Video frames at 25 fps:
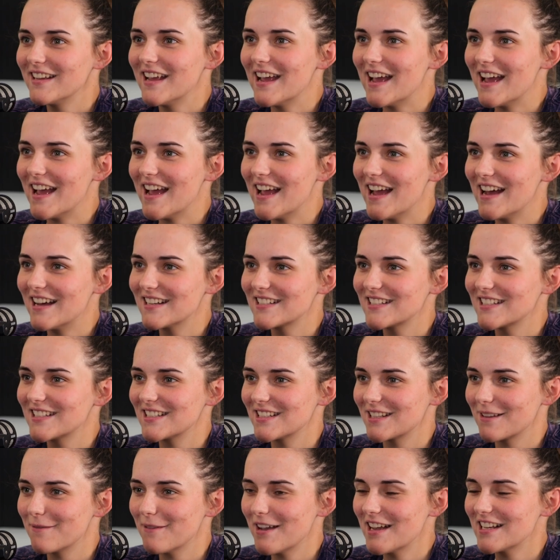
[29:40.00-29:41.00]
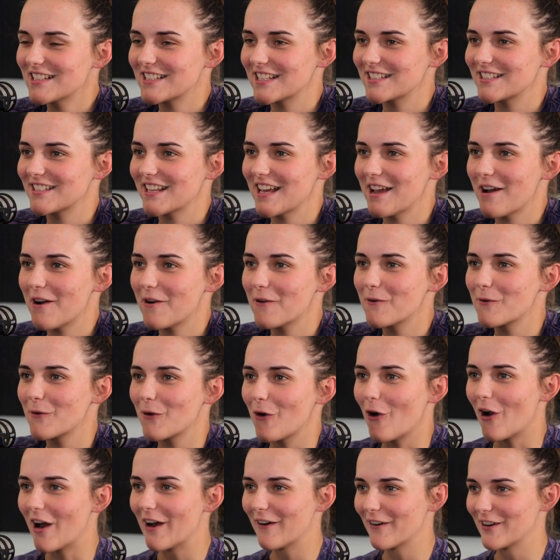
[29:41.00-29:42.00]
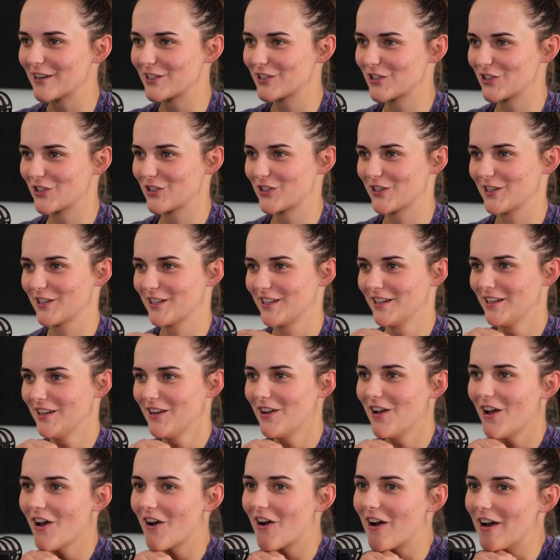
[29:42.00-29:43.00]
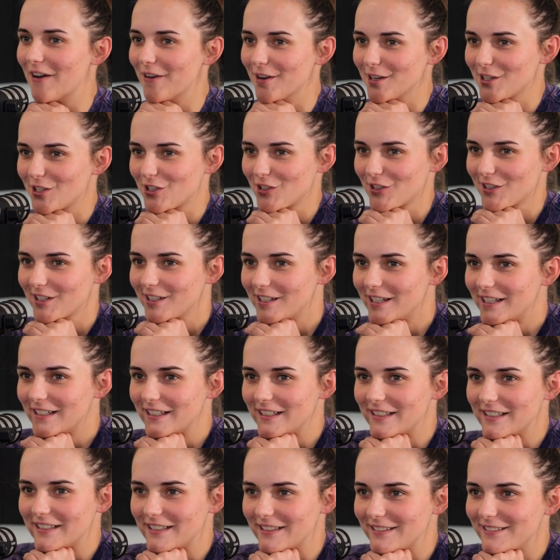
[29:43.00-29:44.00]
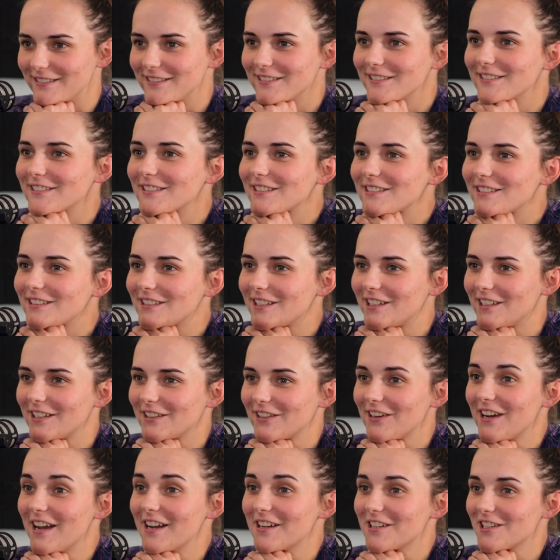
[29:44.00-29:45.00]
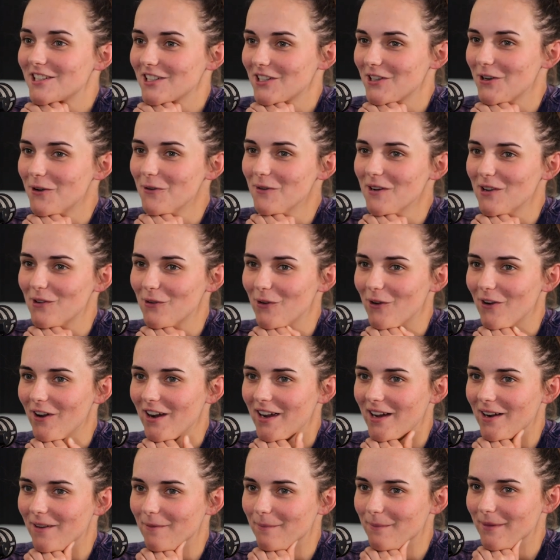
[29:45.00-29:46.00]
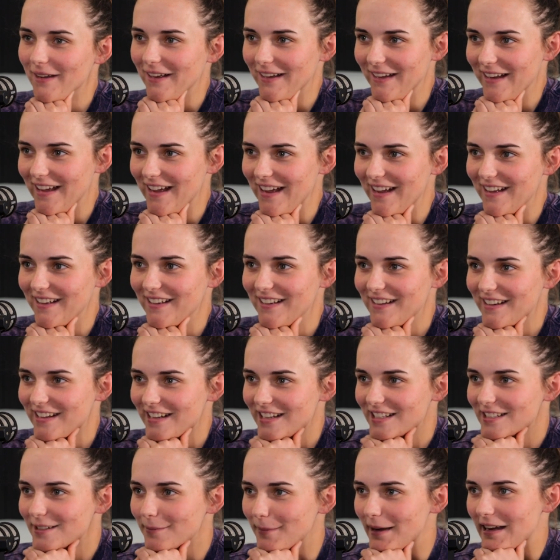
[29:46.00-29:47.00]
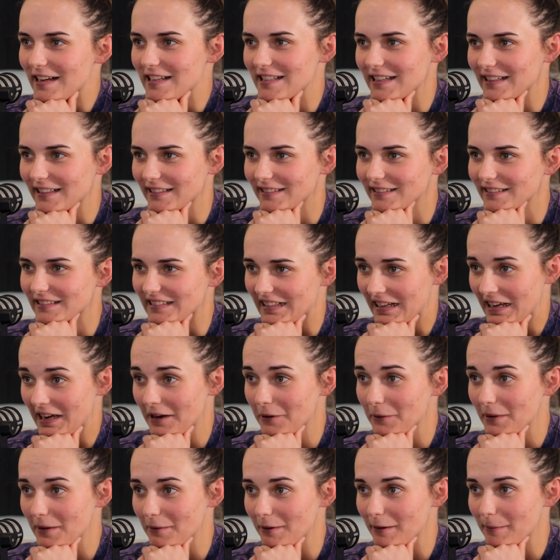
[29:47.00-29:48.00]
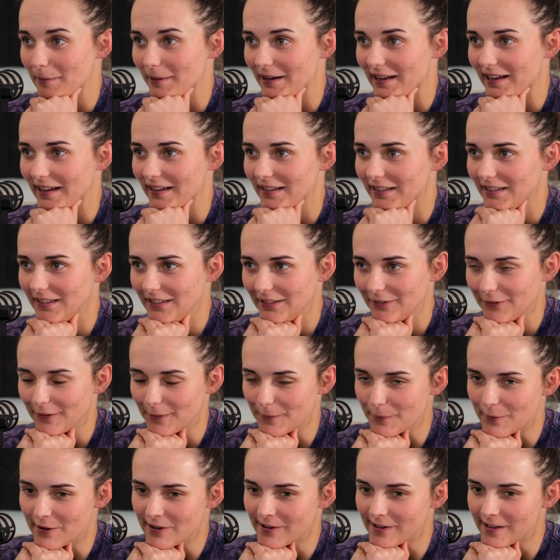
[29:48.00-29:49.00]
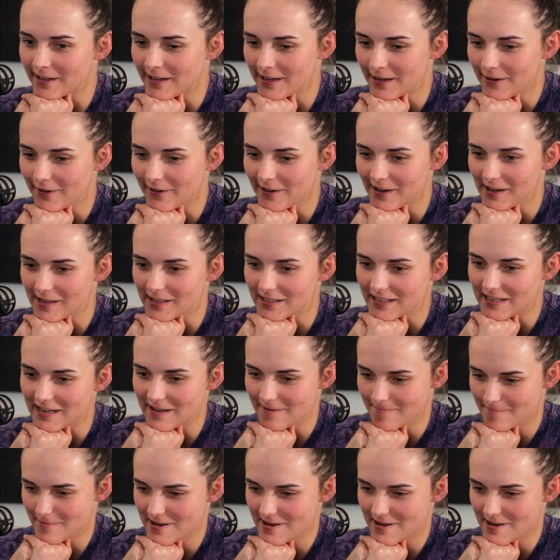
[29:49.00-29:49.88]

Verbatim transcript: Yeah, houses in the back. It's just that old Irish kind of ground. It was a cool little ground, but yeah, it's amazing now where we're playing from where it's come.